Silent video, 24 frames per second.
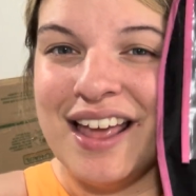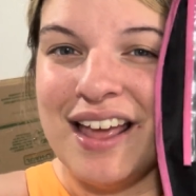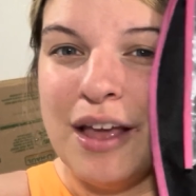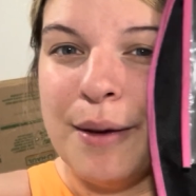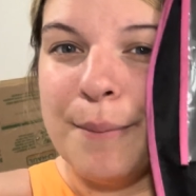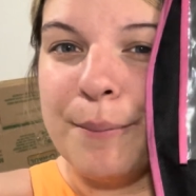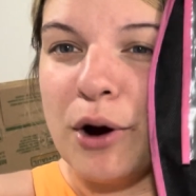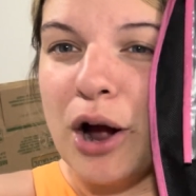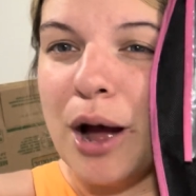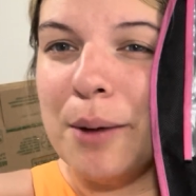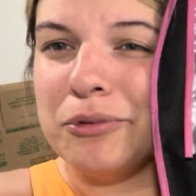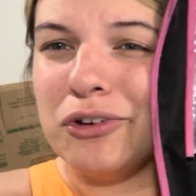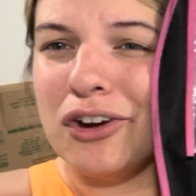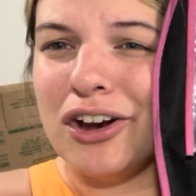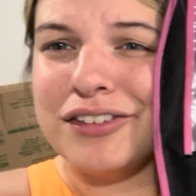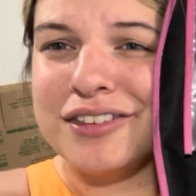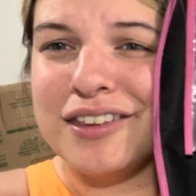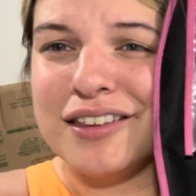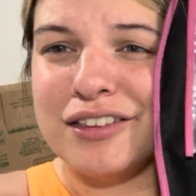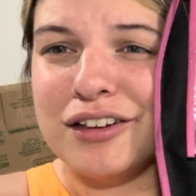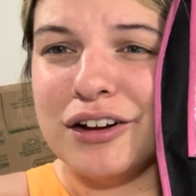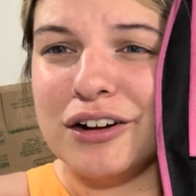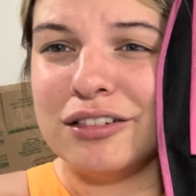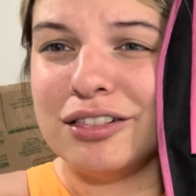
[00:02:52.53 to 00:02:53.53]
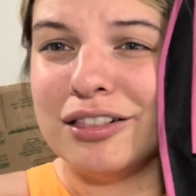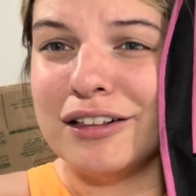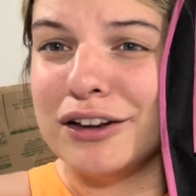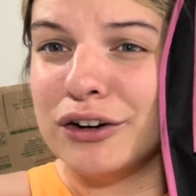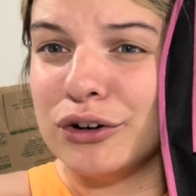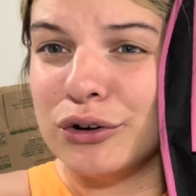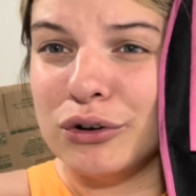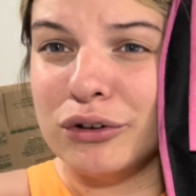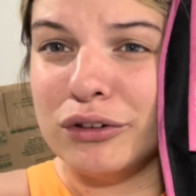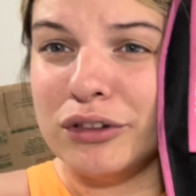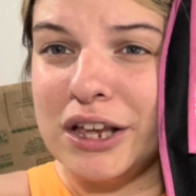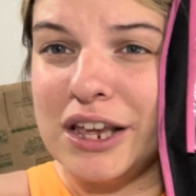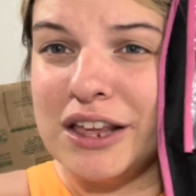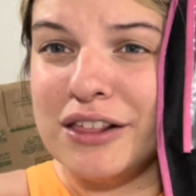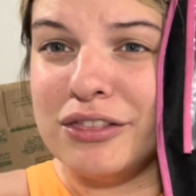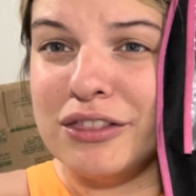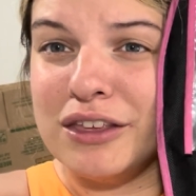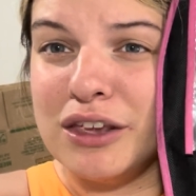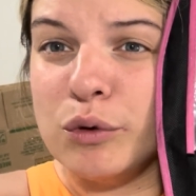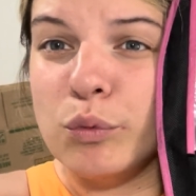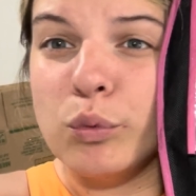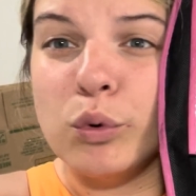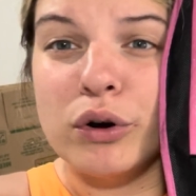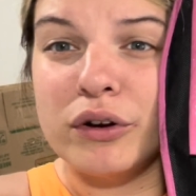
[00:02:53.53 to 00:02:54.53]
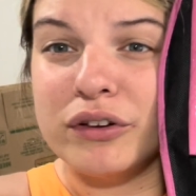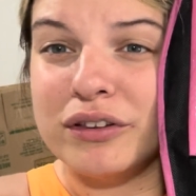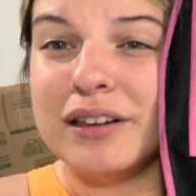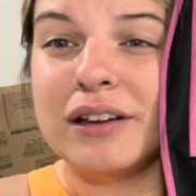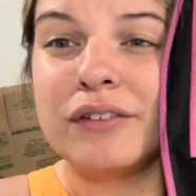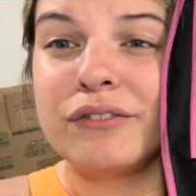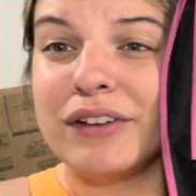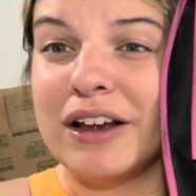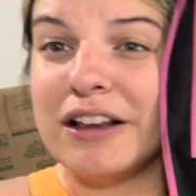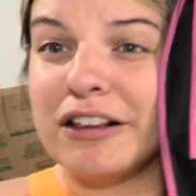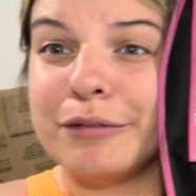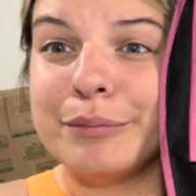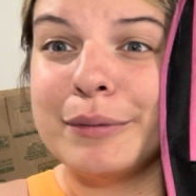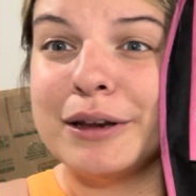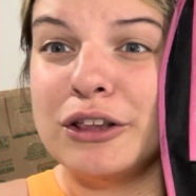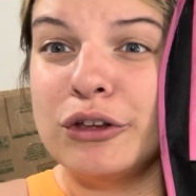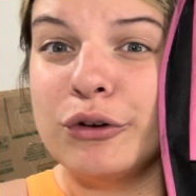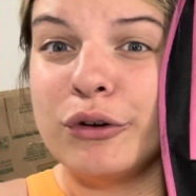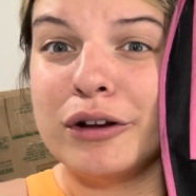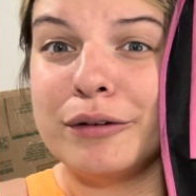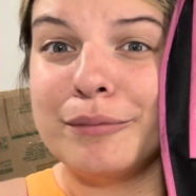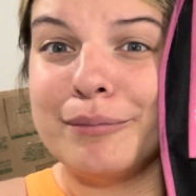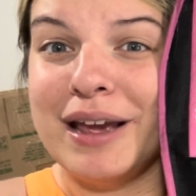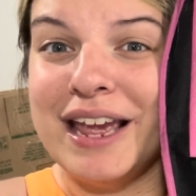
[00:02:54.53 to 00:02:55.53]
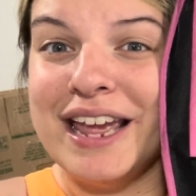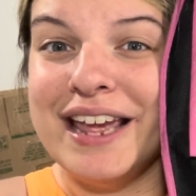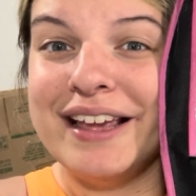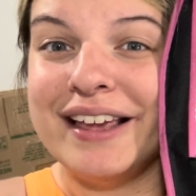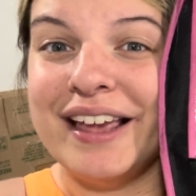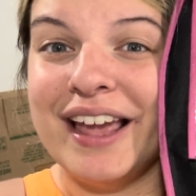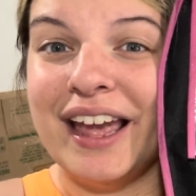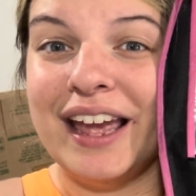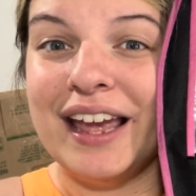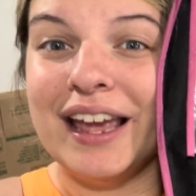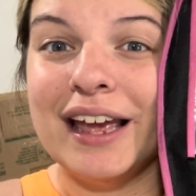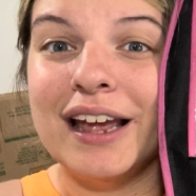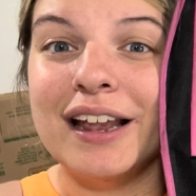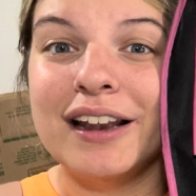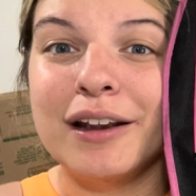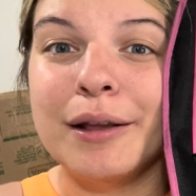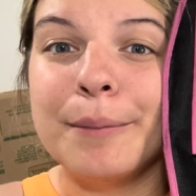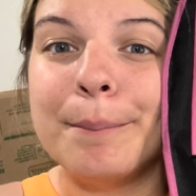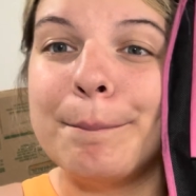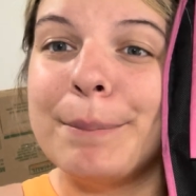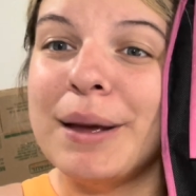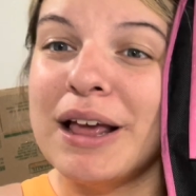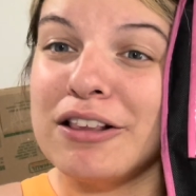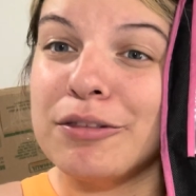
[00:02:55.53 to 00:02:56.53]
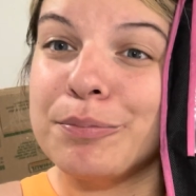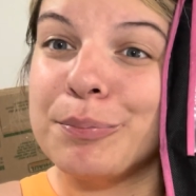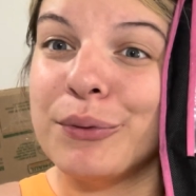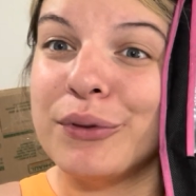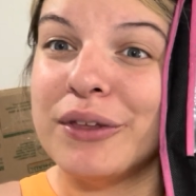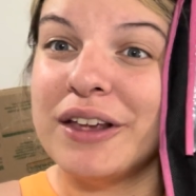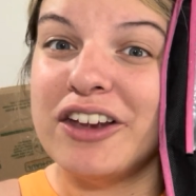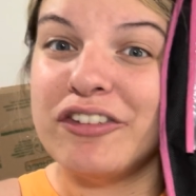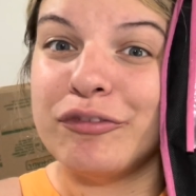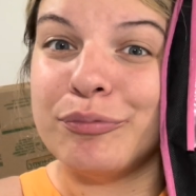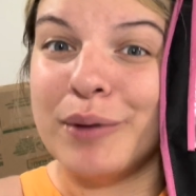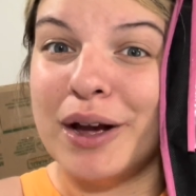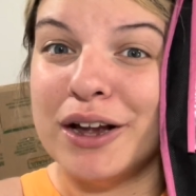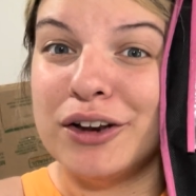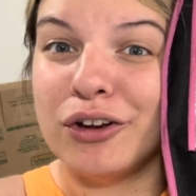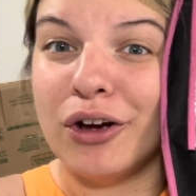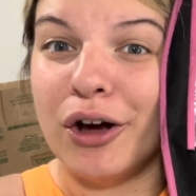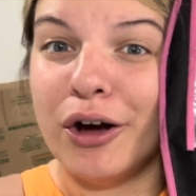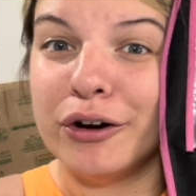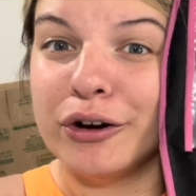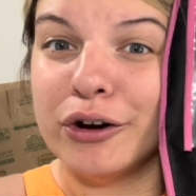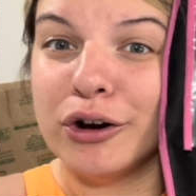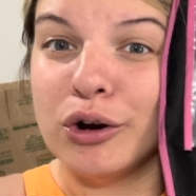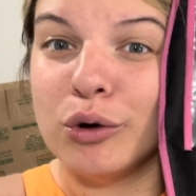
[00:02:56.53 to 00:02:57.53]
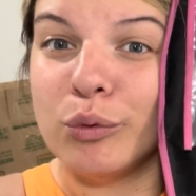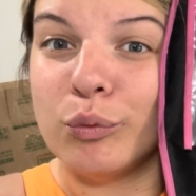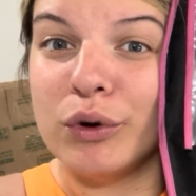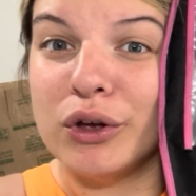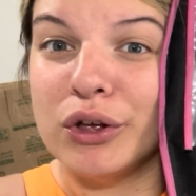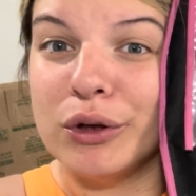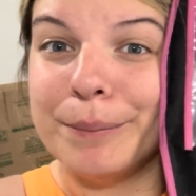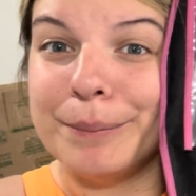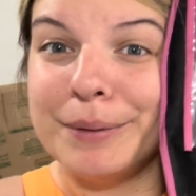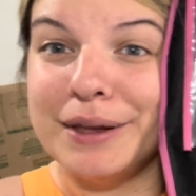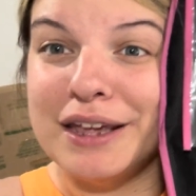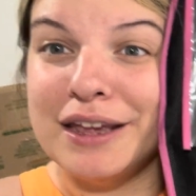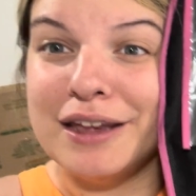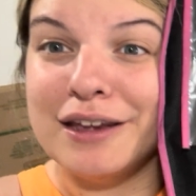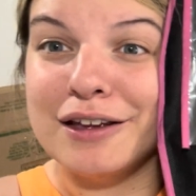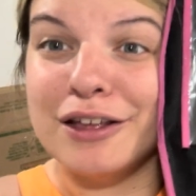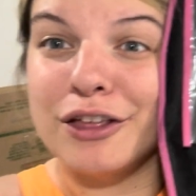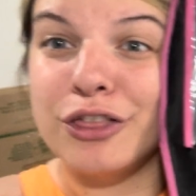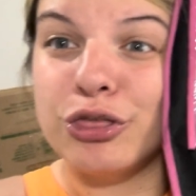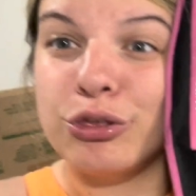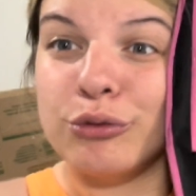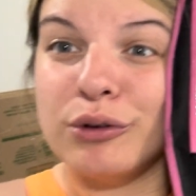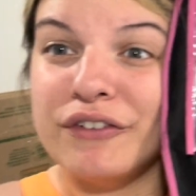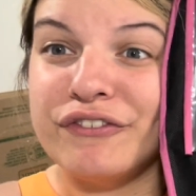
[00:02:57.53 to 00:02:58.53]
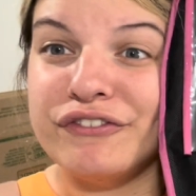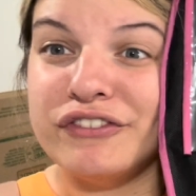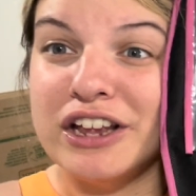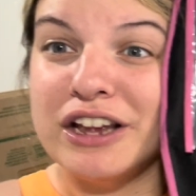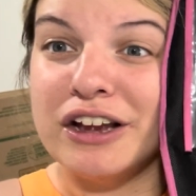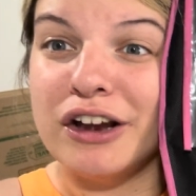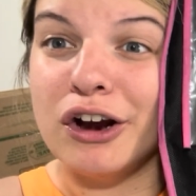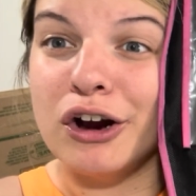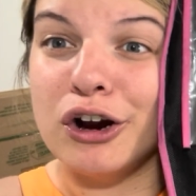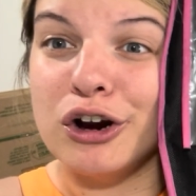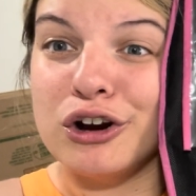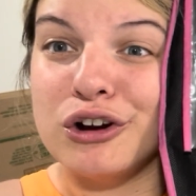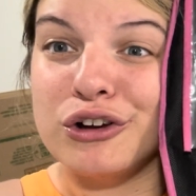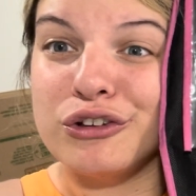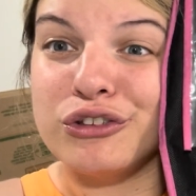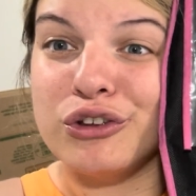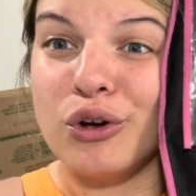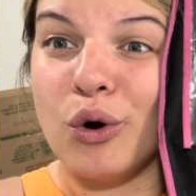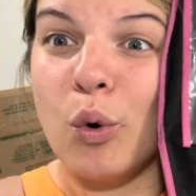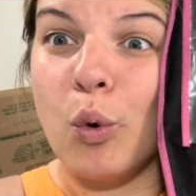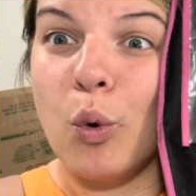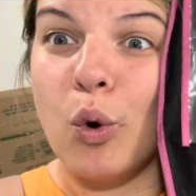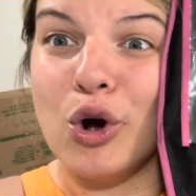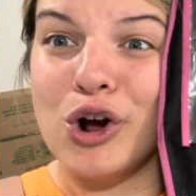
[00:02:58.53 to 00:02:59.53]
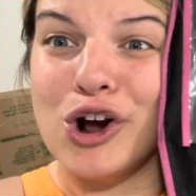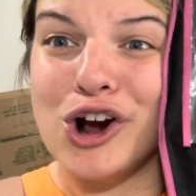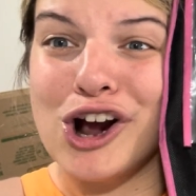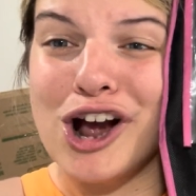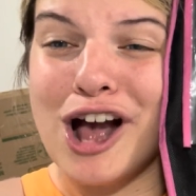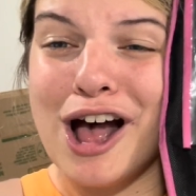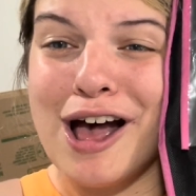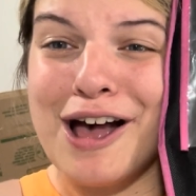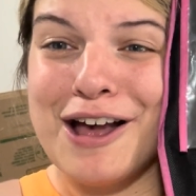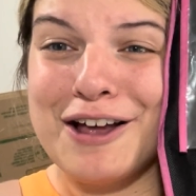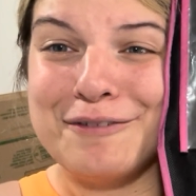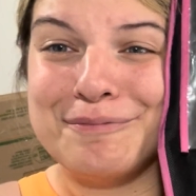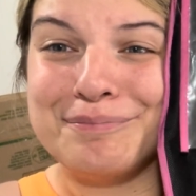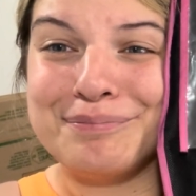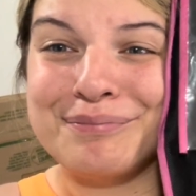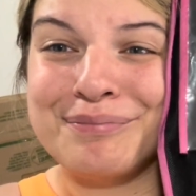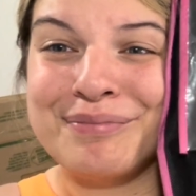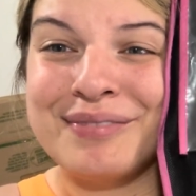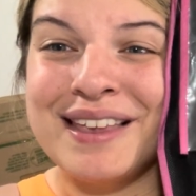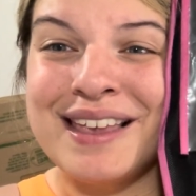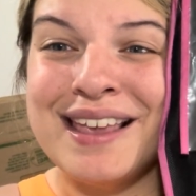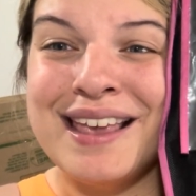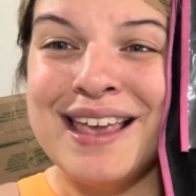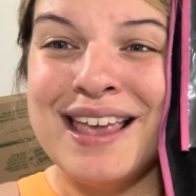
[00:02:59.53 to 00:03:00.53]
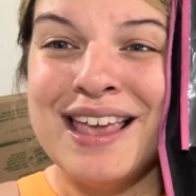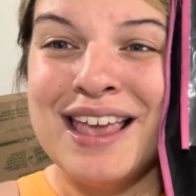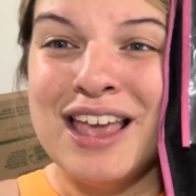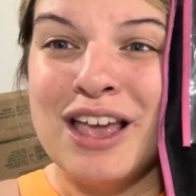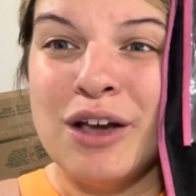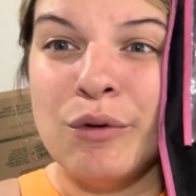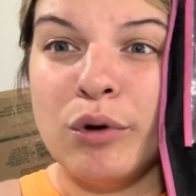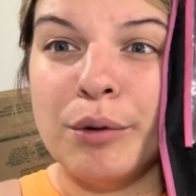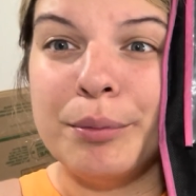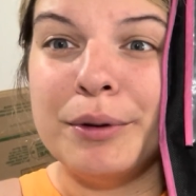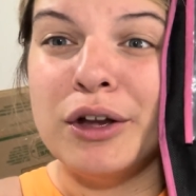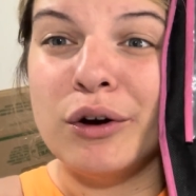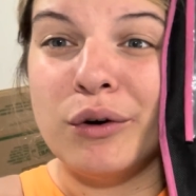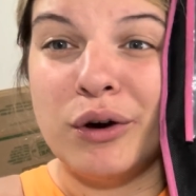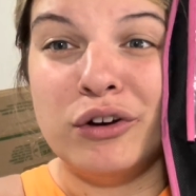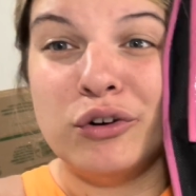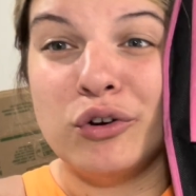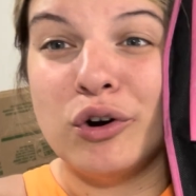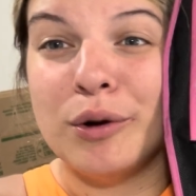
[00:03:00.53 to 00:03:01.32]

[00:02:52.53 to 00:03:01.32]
Prom dresses are literally the worst investment you can make, and best believe my daughter will be thrifting hers or will be going to a